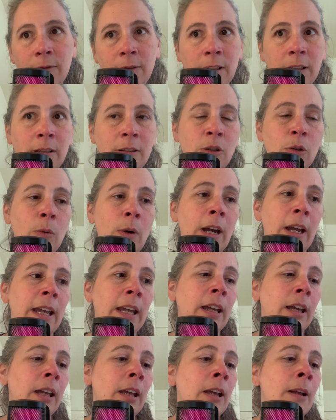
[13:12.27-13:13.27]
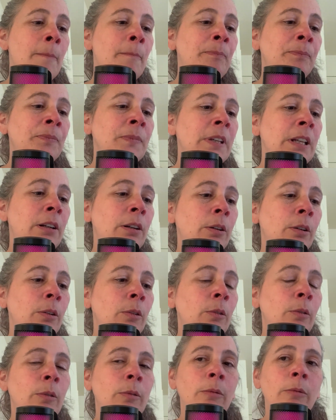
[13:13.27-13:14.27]
And do I,
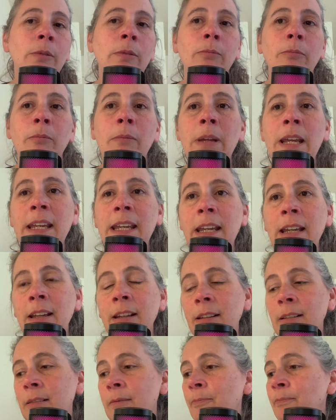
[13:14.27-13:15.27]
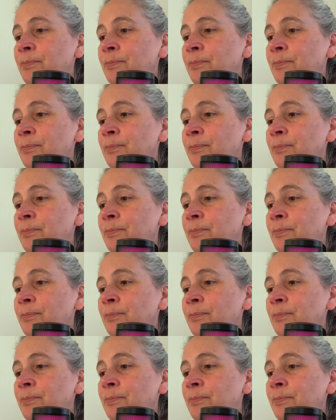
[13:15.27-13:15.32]
making